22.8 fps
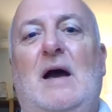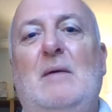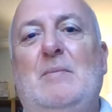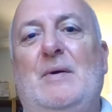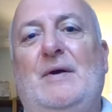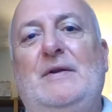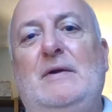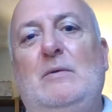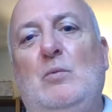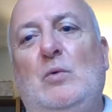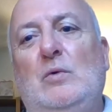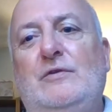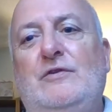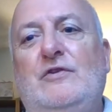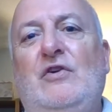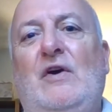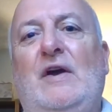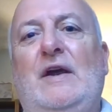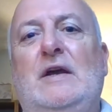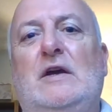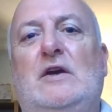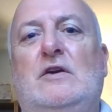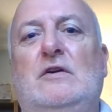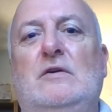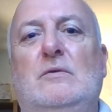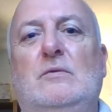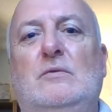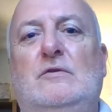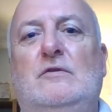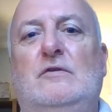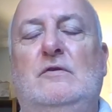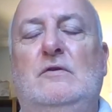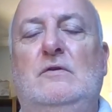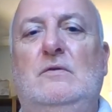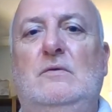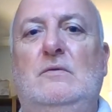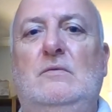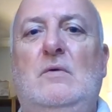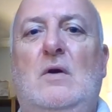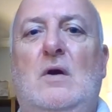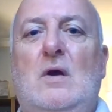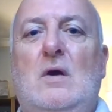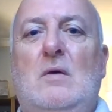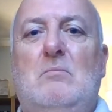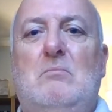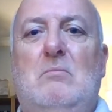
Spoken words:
but it will take you to